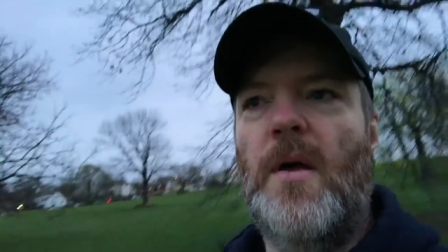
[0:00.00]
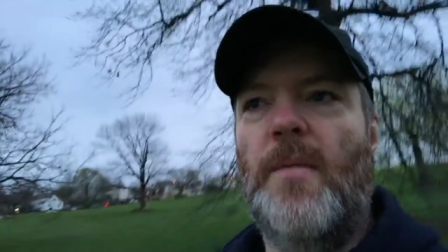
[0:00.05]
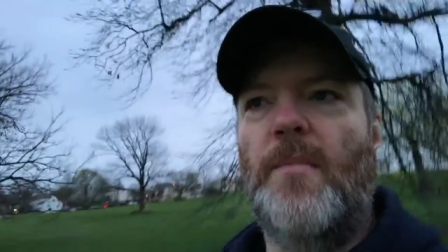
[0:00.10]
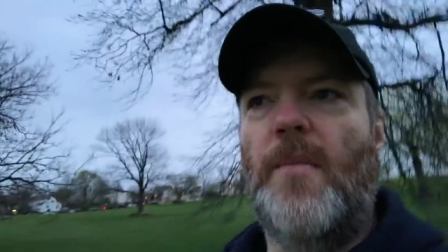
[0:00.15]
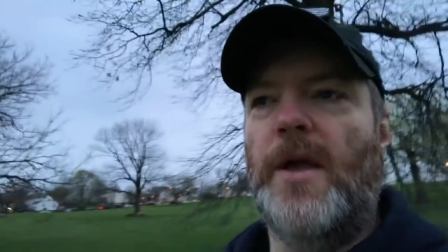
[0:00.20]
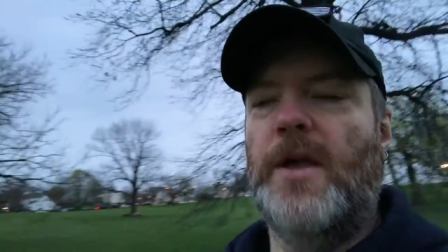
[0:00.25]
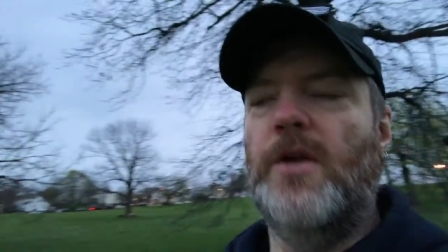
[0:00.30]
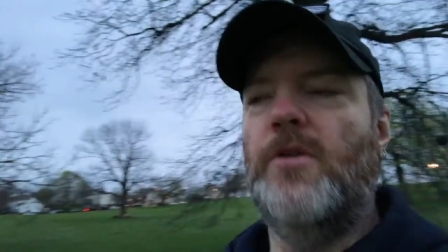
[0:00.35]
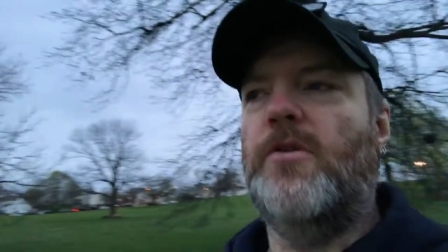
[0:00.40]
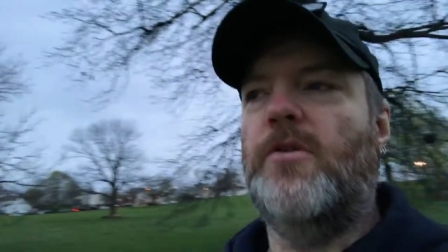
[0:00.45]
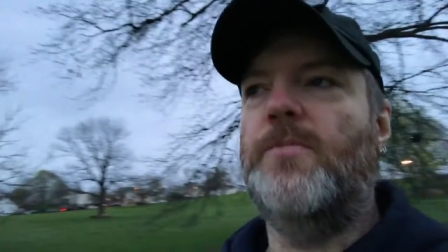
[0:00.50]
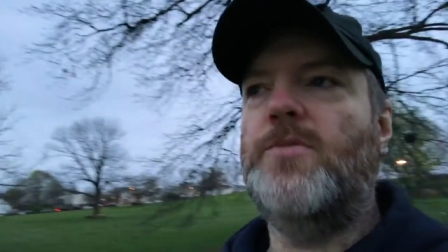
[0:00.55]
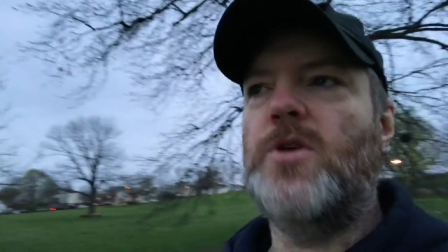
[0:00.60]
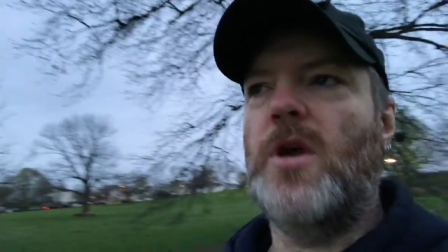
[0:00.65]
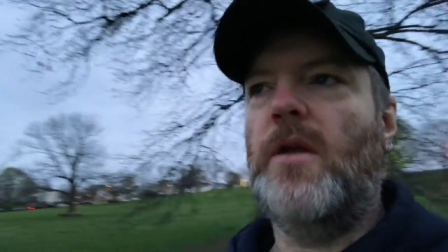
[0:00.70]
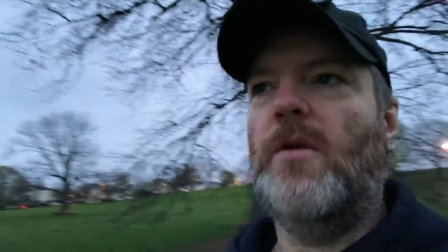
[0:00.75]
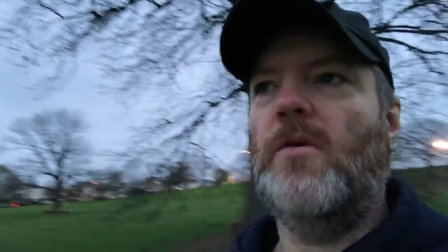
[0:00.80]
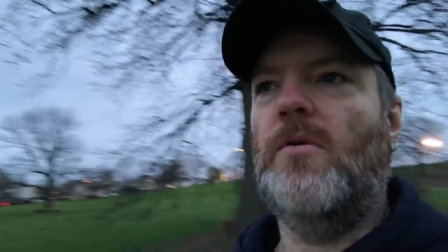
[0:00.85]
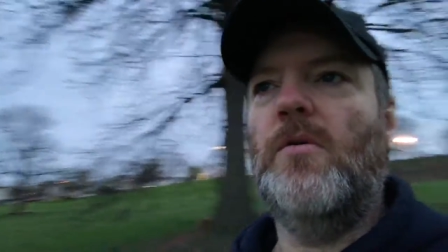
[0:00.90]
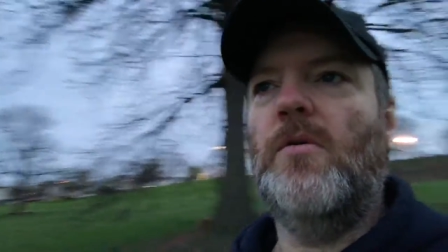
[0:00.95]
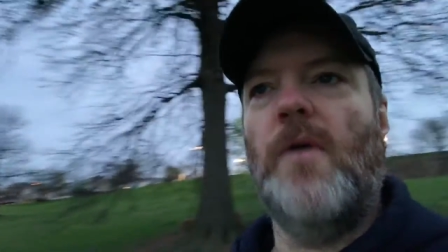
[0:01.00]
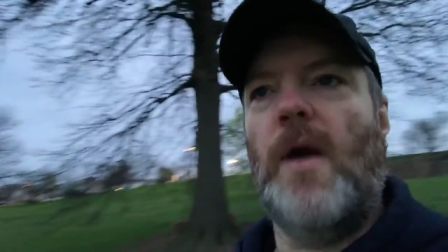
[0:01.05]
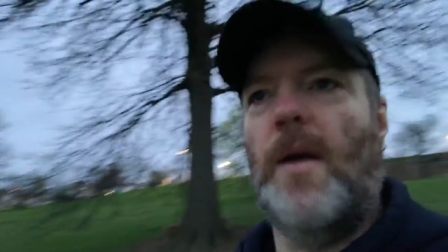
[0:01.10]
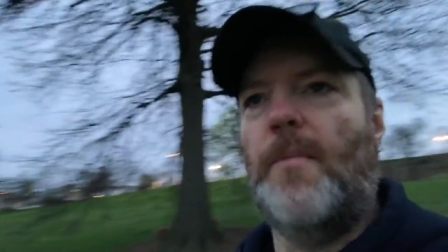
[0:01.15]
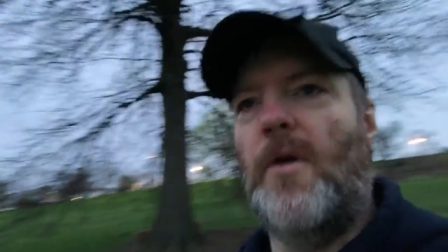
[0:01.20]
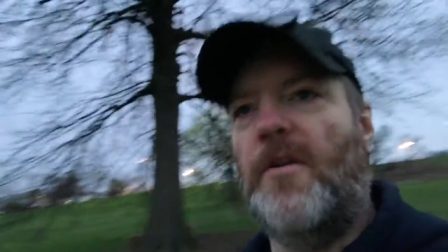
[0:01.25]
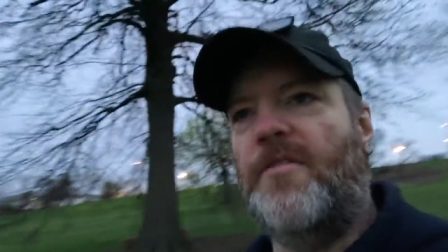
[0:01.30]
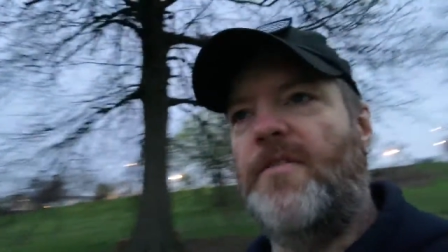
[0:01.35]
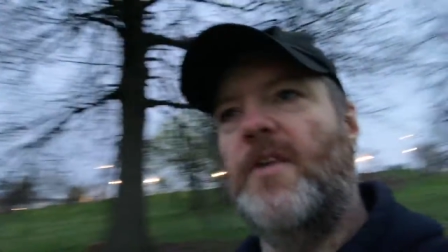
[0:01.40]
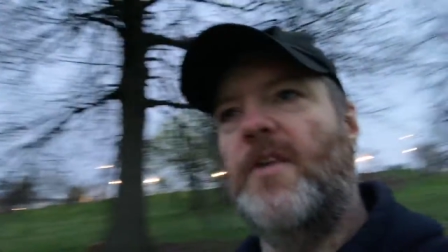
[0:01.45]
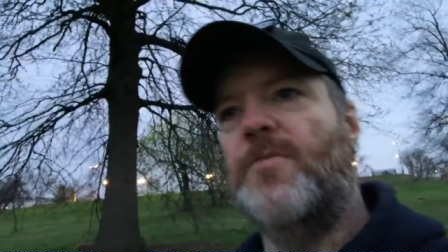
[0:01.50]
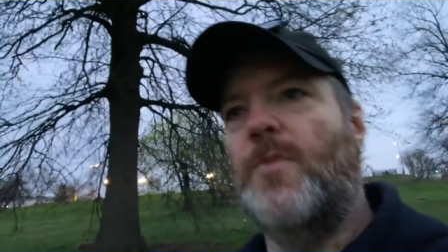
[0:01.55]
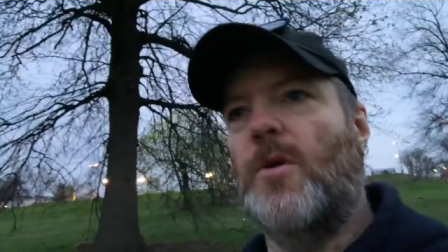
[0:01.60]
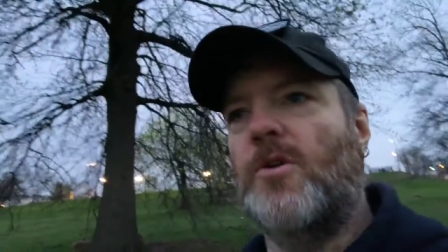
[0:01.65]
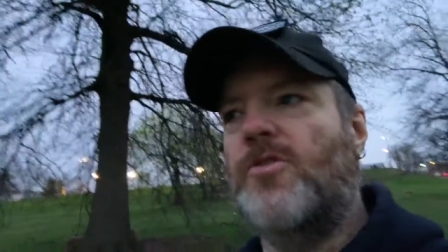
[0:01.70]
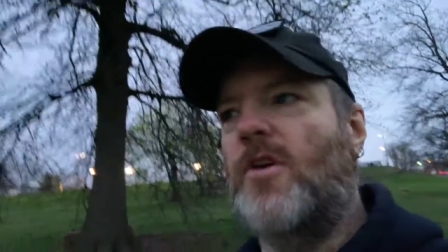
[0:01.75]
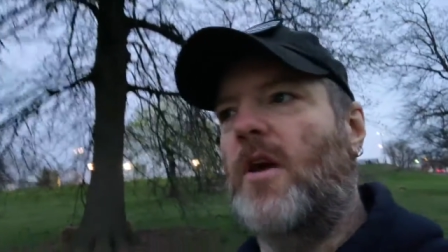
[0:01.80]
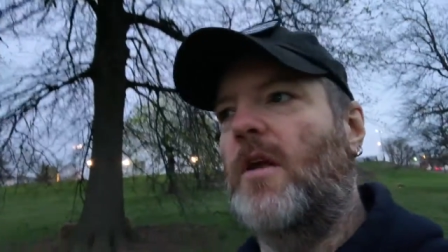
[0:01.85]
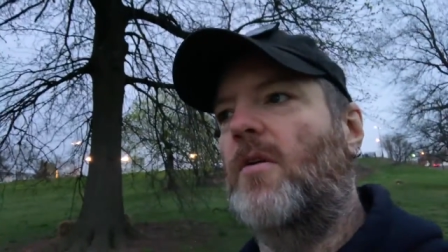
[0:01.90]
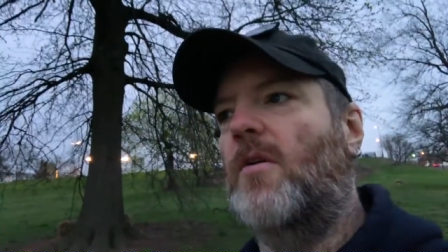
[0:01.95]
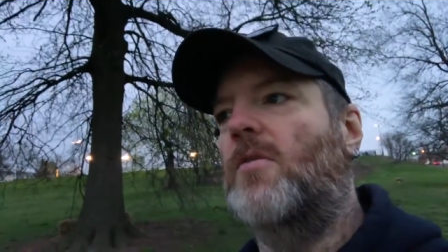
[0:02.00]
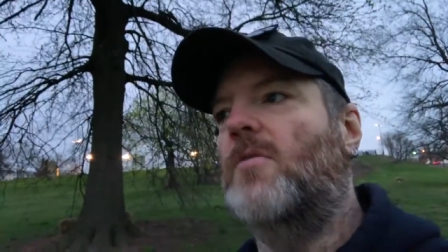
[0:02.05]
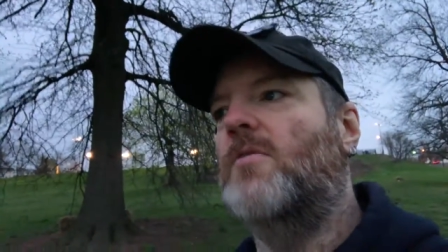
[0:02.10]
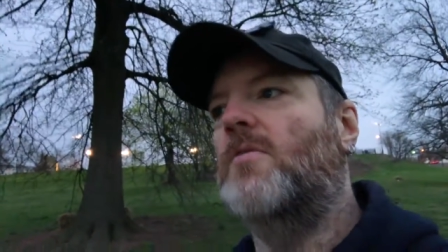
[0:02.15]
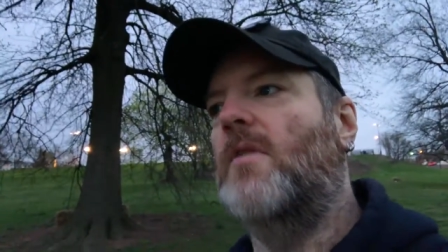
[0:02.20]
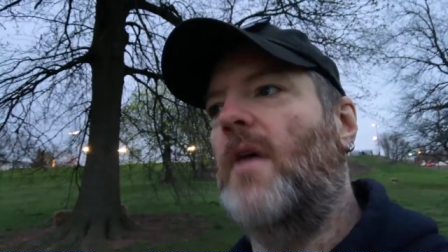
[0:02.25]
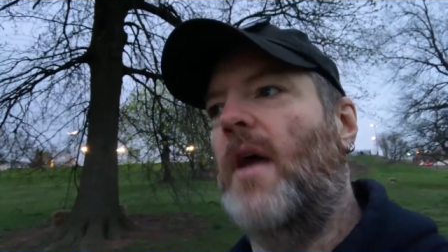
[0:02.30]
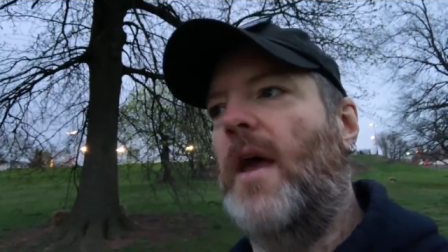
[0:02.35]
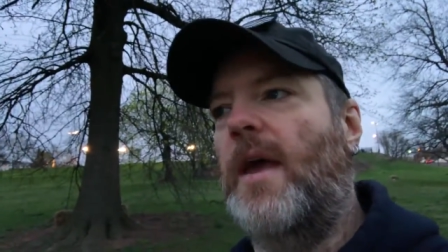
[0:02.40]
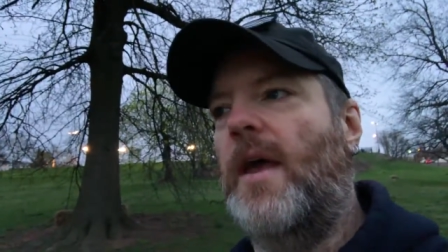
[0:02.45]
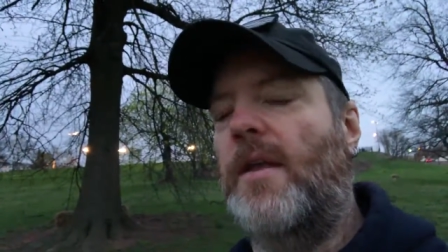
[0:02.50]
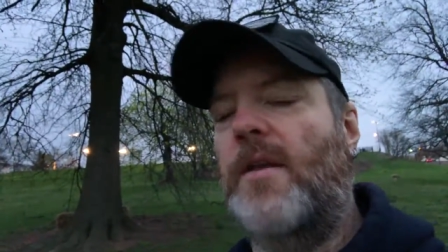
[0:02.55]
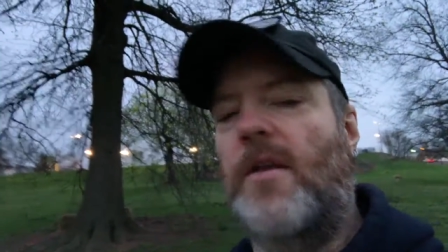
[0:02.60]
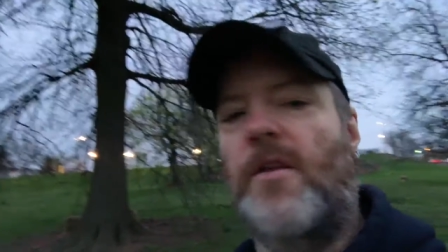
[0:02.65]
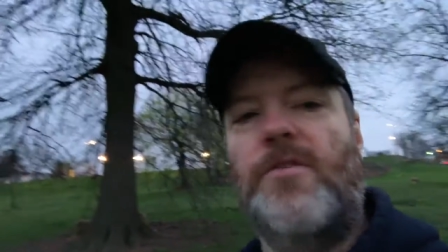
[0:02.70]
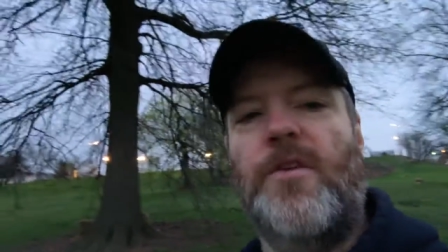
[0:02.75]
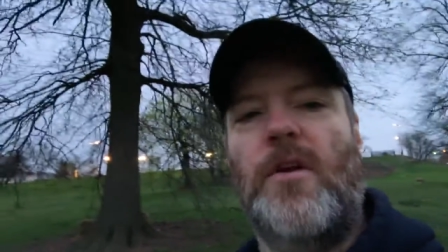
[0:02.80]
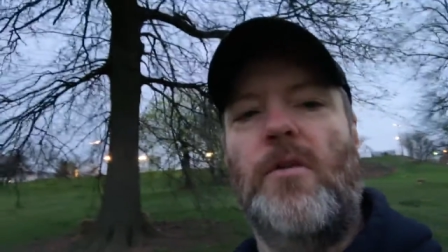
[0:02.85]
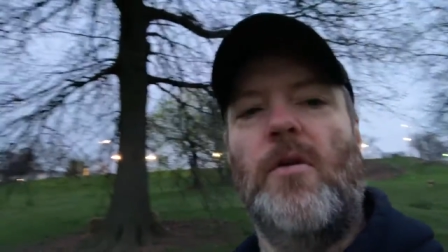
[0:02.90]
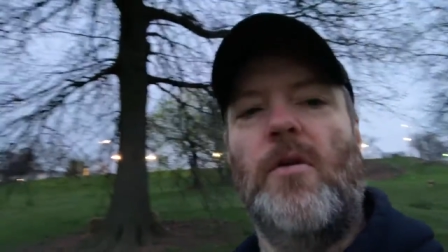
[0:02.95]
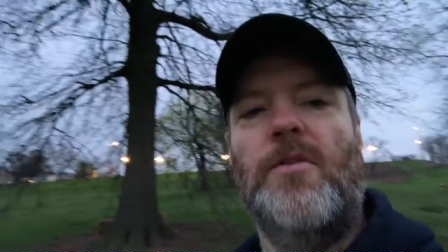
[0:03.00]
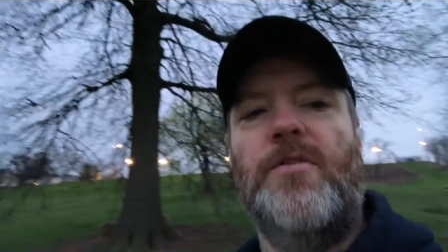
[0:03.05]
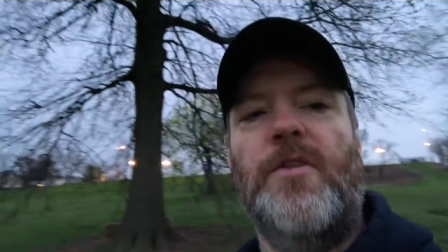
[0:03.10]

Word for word: my YouTube channel and my Facebook channel and etc.